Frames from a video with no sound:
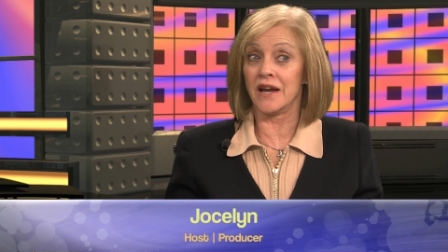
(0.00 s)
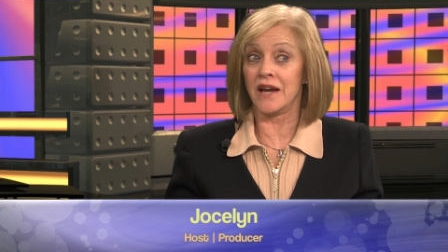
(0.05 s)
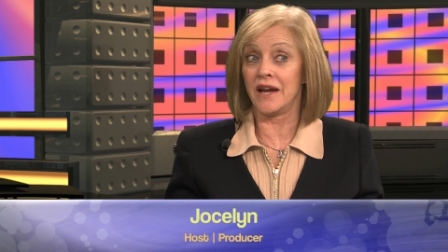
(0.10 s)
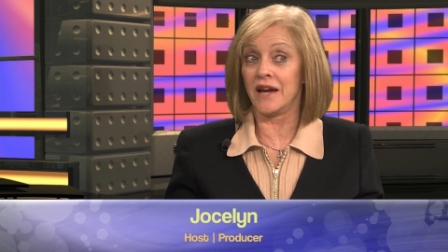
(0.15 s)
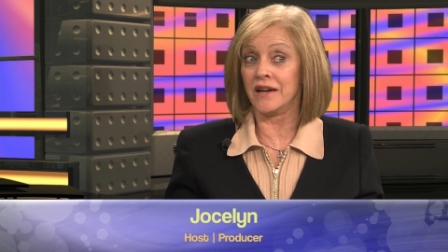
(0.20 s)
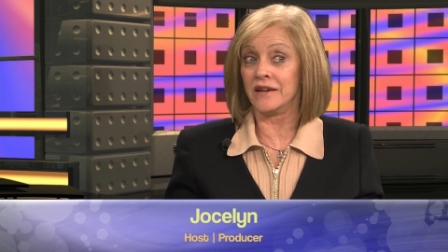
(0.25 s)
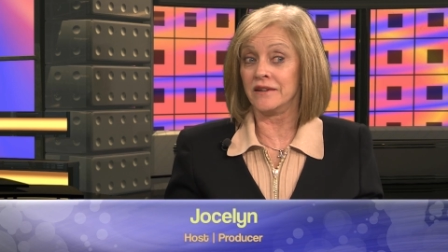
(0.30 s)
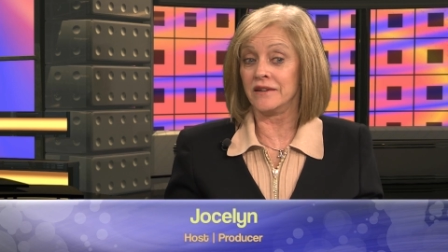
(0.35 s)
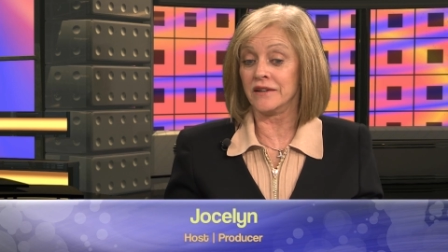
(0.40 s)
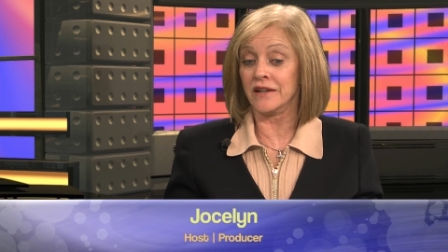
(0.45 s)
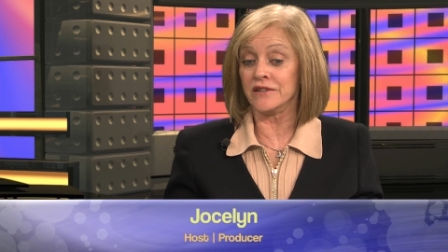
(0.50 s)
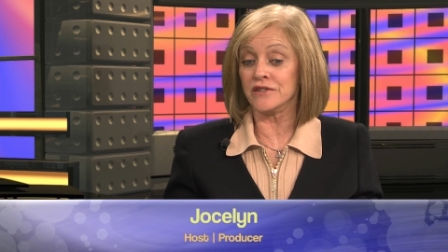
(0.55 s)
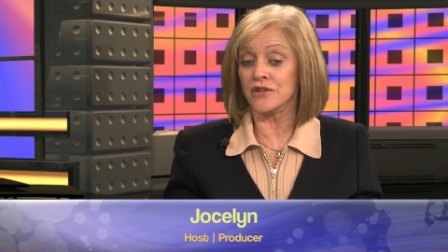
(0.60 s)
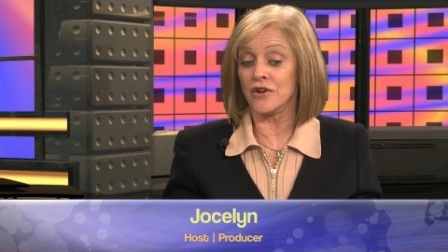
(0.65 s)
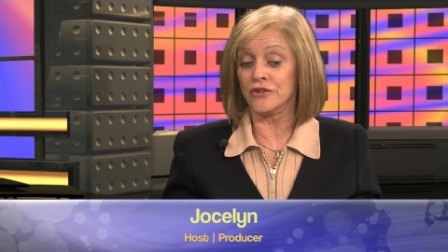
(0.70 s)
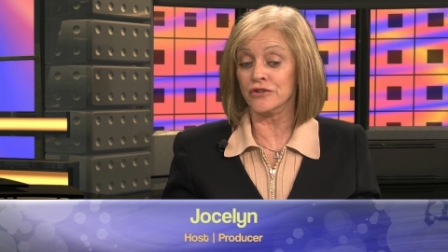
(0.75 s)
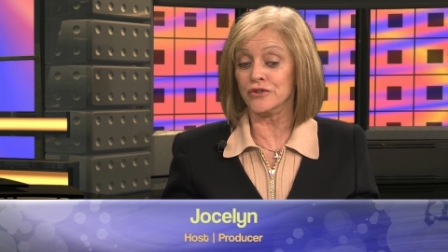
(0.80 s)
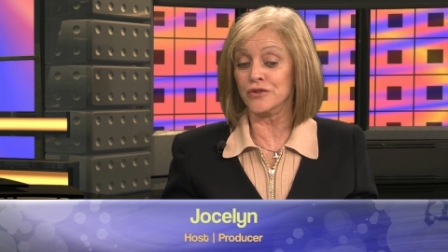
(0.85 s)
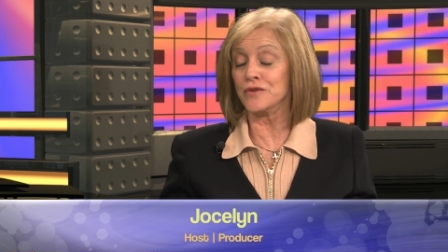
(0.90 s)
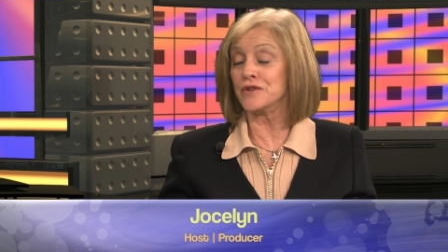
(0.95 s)
And let's
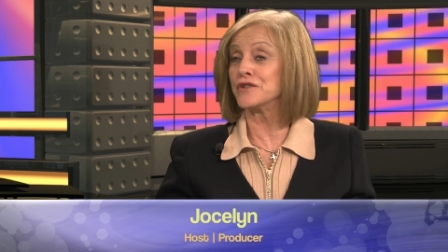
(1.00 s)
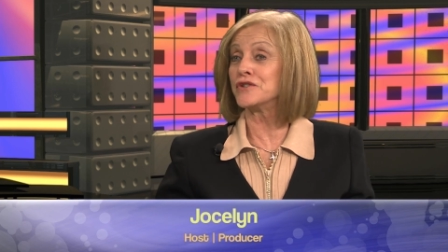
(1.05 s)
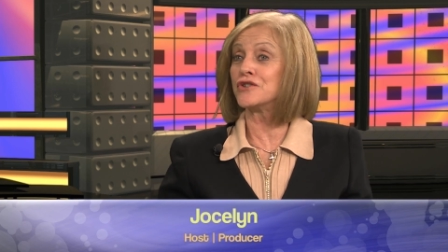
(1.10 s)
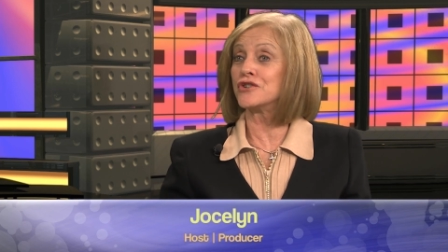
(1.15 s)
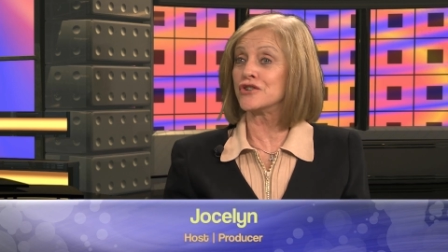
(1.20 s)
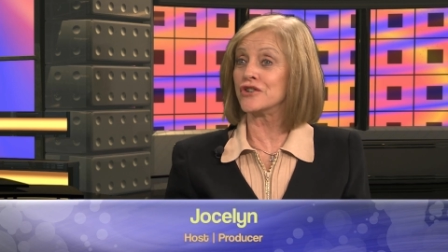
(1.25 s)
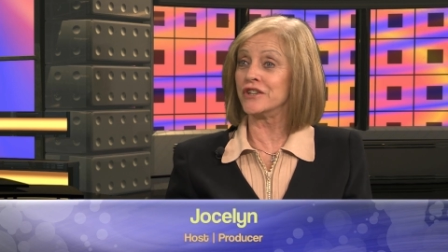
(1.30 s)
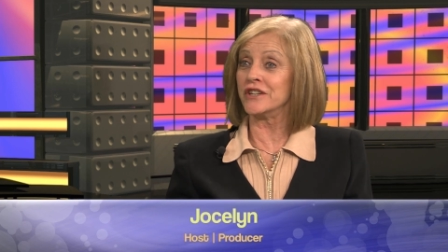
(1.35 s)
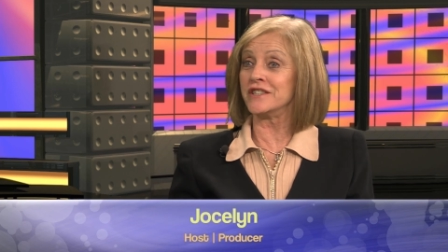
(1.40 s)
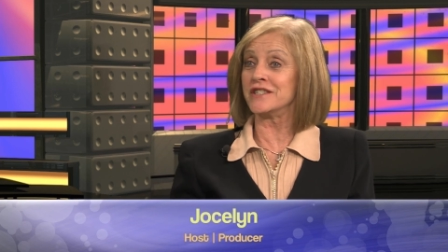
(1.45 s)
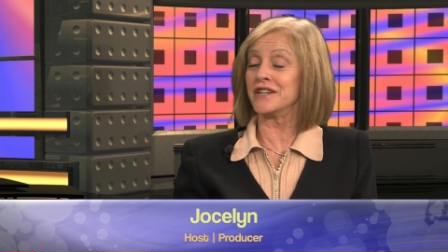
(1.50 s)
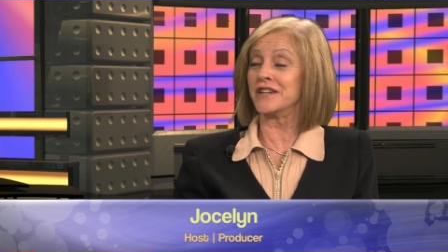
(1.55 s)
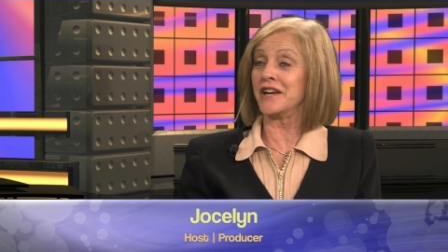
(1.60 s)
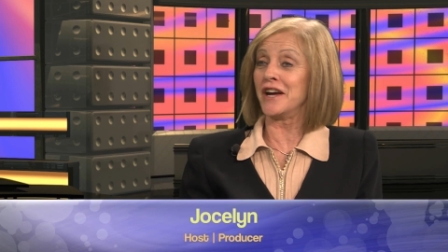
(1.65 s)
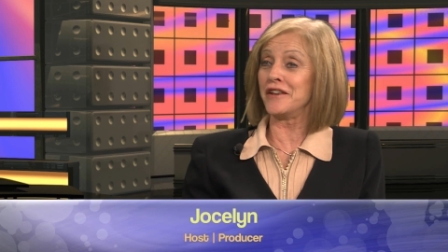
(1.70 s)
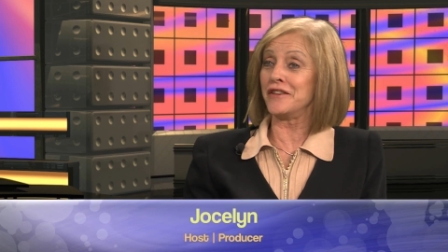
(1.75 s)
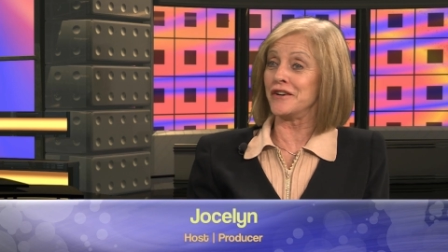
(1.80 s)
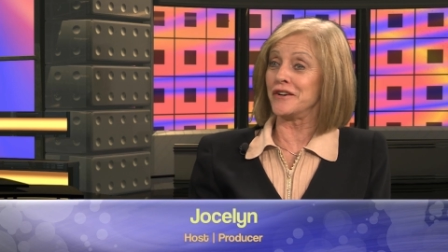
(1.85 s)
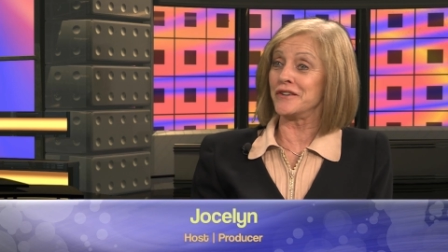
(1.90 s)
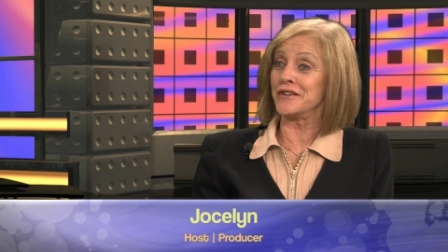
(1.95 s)
all do this journey
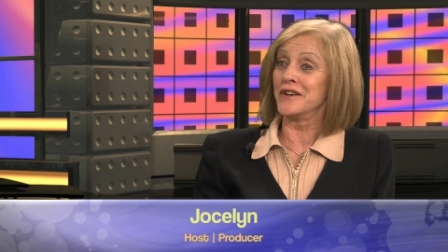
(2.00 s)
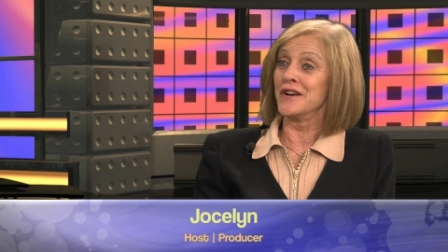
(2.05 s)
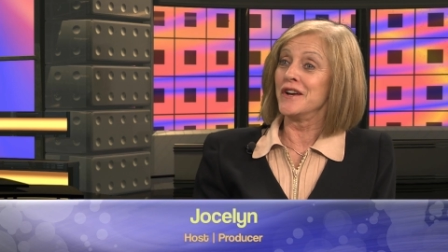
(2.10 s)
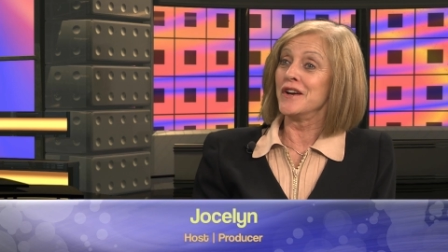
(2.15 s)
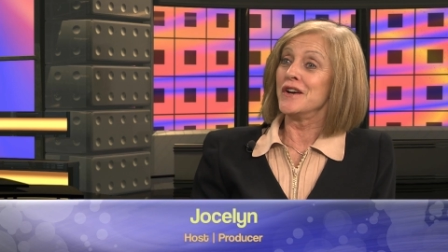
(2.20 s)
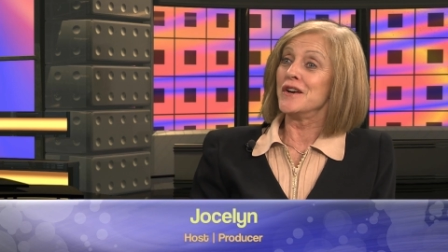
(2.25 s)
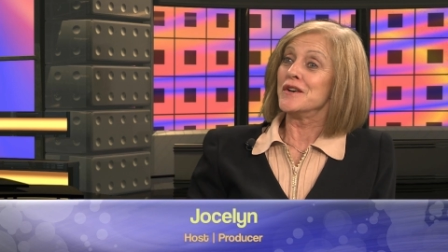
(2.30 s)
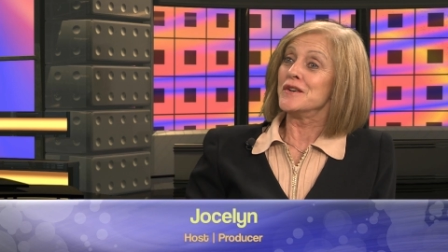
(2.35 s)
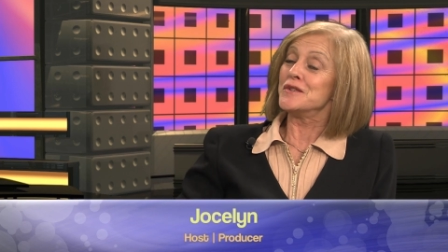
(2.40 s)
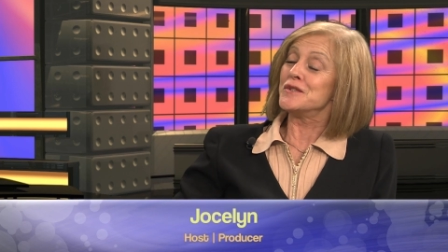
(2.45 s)
together. Yeah.